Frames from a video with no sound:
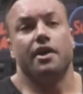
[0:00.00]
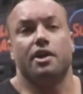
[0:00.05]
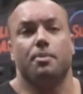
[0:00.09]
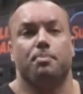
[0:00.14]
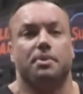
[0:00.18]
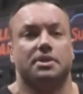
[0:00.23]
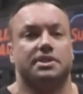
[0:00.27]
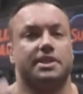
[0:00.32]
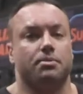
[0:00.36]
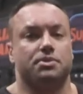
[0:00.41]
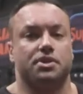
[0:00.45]
Your
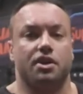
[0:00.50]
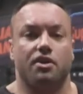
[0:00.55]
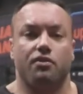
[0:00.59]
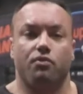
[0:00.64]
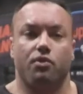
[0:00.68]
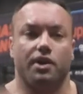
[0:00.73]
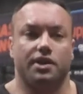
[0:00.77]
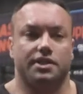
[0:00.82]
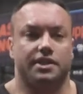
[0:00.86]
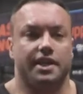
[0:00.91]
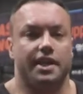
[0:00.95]
perception of
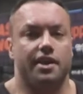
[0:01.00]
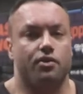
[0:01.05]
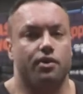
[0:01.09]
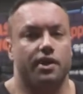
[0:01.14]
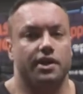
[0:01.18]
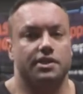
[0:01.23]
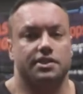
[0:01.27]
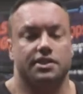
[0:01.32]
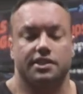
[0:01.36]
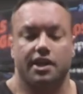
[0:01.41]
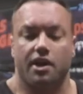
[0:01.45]
work
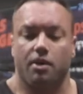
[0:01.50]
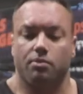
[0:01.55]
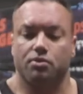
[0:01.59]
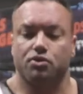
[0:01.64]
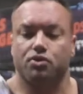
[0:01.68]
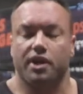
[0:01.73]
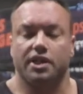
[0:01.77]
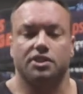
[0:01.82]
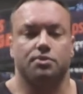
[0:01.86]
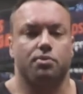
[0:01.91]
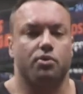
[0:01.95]
decreases. It helps
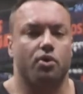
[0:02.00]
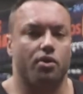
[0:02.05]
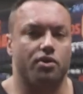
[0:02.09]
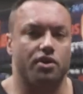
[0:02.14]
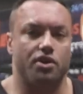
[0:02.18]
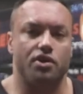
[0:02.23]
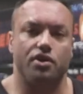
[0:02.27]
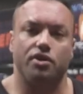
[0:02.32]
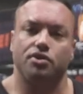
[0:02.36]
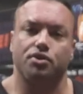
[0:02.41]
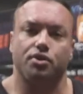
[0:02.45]
transport all the
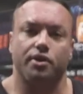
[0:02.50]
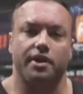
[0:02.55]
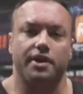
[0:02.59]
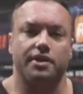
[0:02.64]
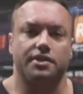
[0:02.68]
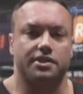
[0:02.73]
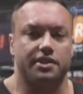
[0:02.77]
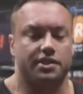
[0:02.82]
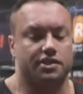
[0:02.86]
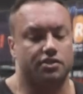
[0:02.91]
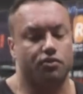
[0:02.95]

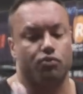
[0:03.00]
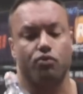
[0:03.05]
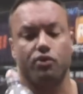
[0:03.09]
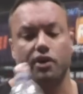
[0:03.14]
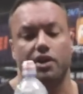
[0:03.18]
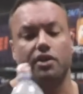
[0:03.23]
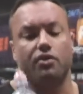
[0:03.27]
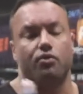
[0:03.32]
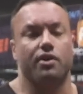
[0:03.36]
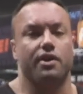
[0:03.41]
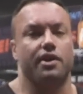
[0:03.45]
nutrients. It's
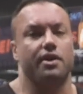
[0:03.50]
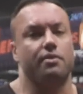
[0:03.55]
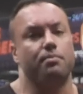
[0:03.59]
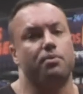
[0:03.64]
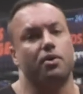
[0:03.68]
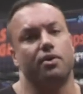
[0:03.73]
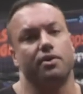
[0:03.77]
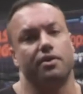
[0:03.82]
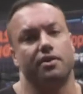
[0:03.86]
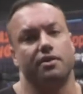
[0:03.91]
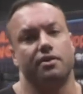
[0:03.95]
really, really
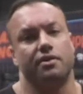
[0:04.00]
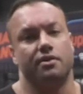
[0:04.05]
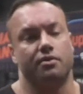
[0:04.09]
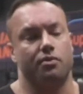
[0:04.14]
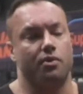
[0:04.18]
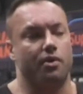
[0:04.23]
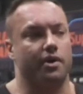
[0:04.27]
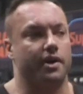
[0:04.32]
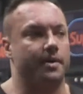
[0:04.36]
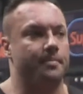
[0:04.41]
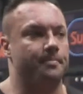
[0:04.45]
important,
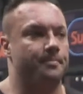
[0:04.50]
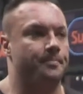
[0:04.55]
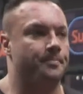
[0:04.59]
water.